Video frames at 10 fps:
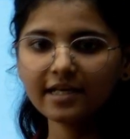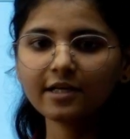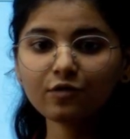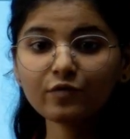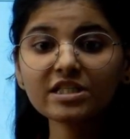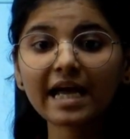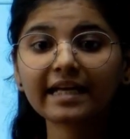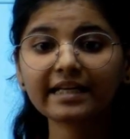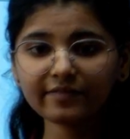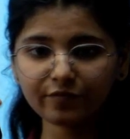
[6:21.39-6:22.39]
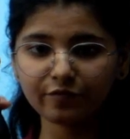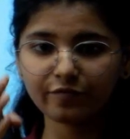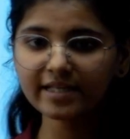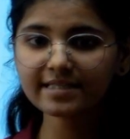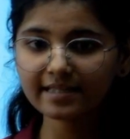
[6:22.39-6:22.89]
in which I can
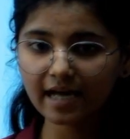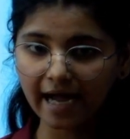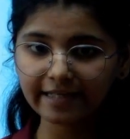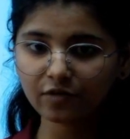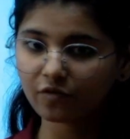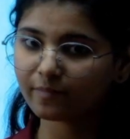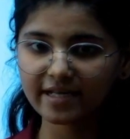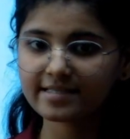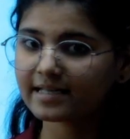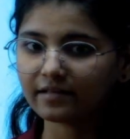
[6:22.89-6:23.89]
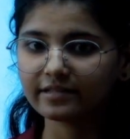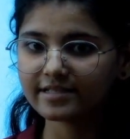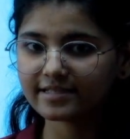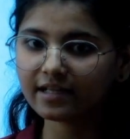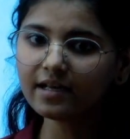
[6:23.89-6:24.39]
fix the height of my
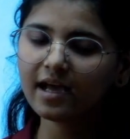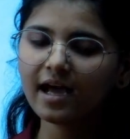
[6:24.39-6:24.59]
standard cell